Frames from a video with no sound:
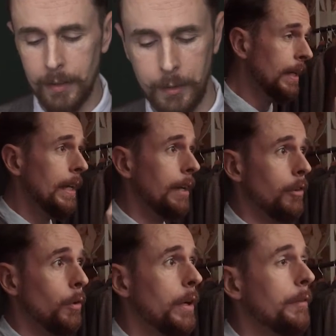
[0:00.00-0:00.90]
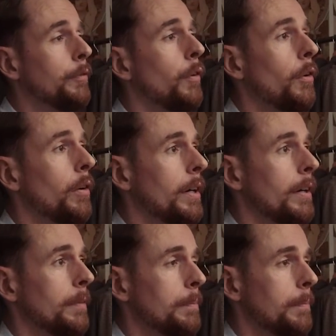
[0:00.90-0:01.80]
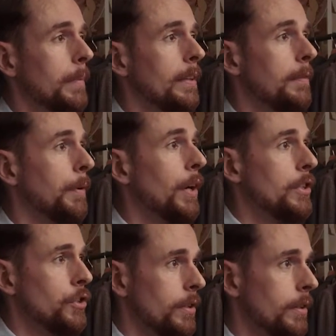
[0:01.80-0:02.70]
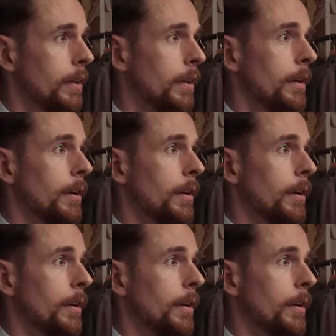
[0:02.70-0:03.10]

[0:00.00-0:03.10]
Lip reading: so if you're looking for inspiration